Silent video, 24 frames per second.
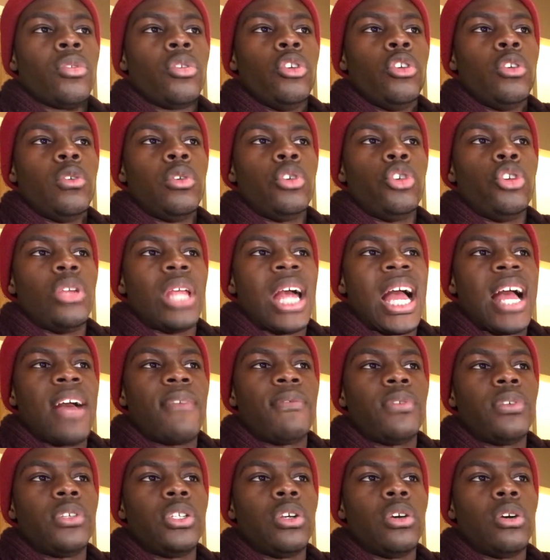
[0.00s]
You'd, you'd
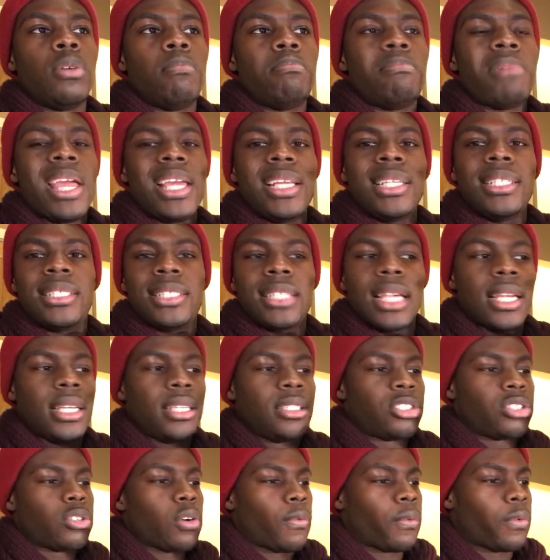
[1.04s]
have your main
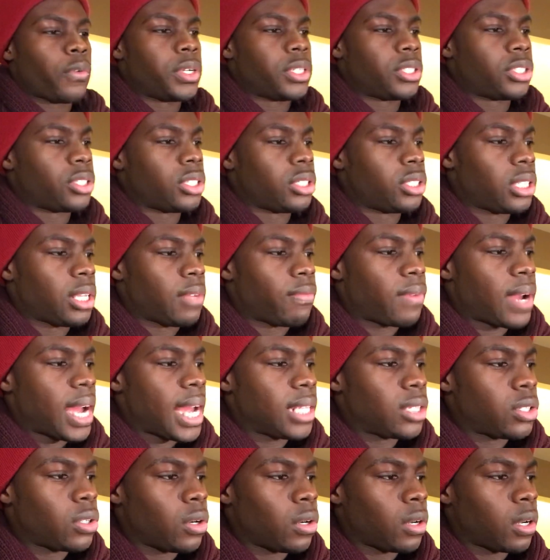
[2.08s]
scent. So, for instance, if
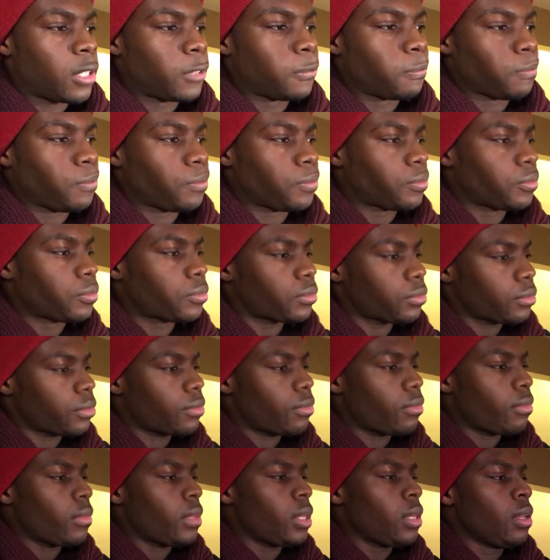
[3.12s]
I took,
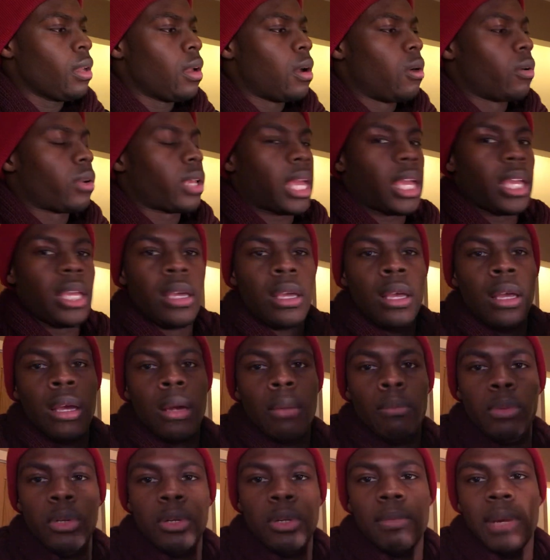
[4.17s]
okay,
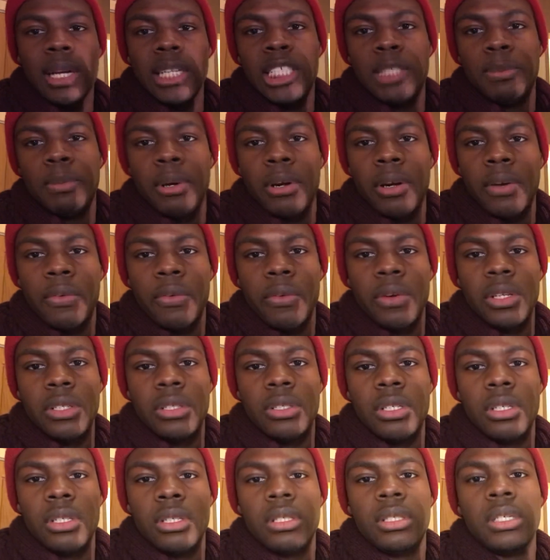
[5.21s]
Blue Man Spirit, for
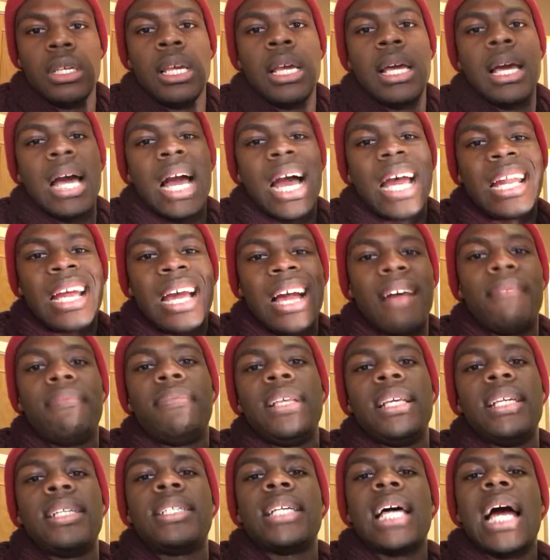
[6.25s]
instance, I'd have
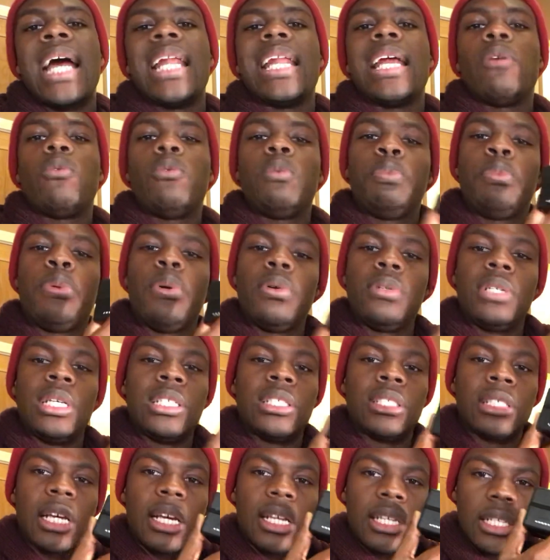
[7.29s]
this and I would put
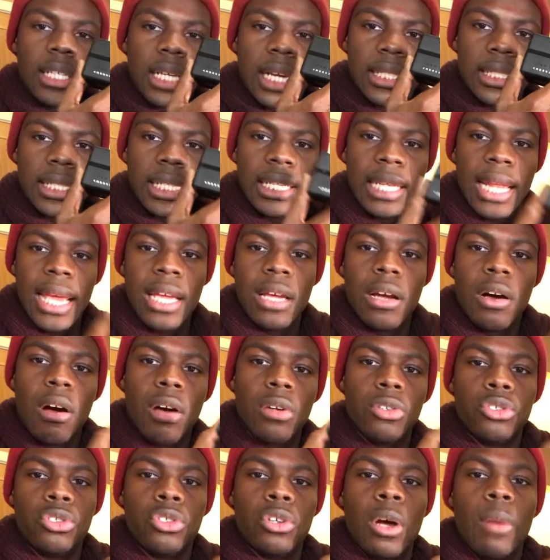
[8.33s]
this as a layer
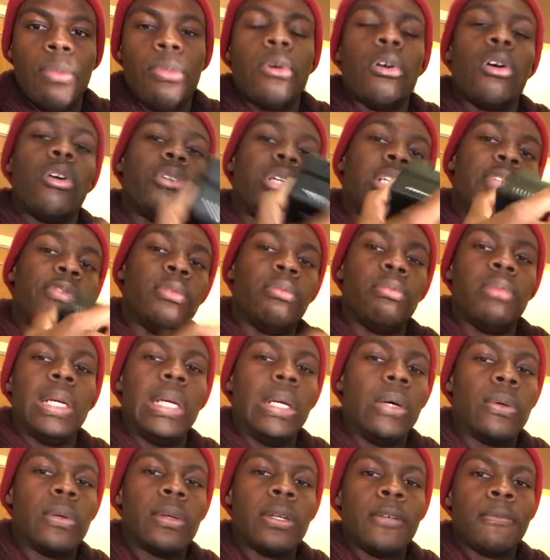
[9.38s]
on top or even
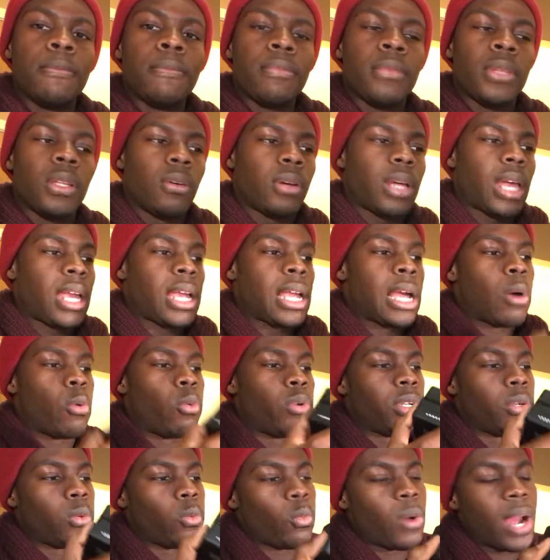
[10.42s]
below. Okay, I
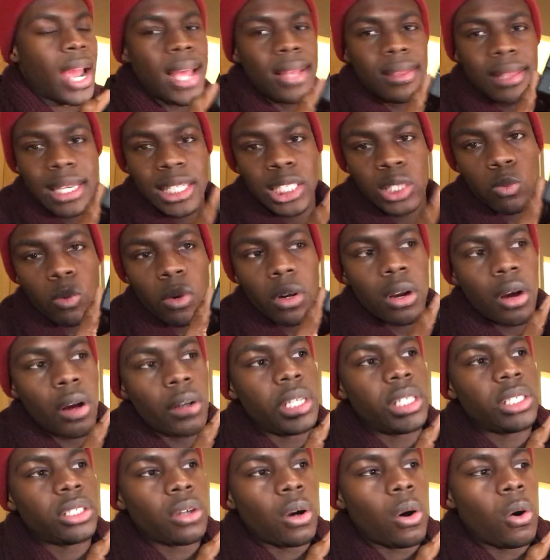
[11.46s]
wouldn't wear this one
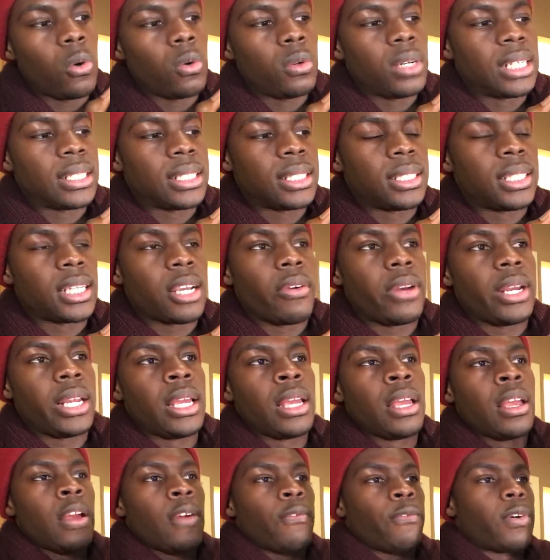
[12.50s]
on its own necessarily.
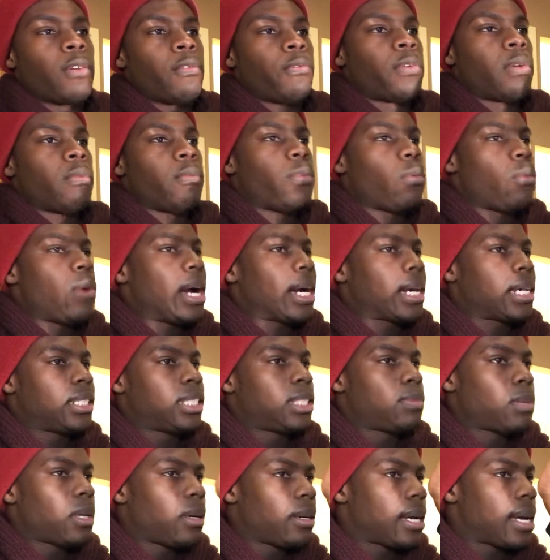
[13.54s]
From from from what I can
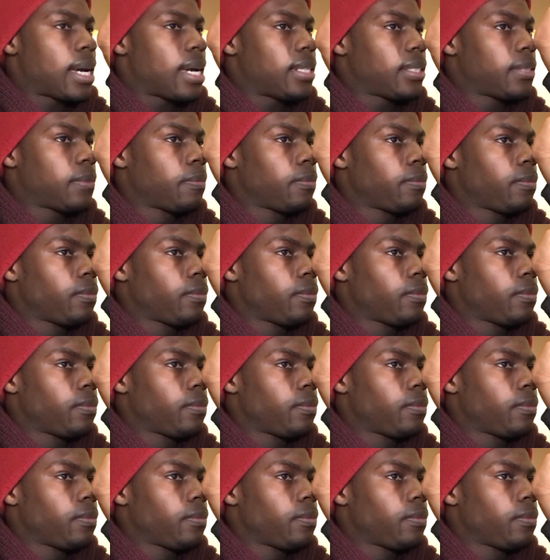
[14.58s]
smell, guys,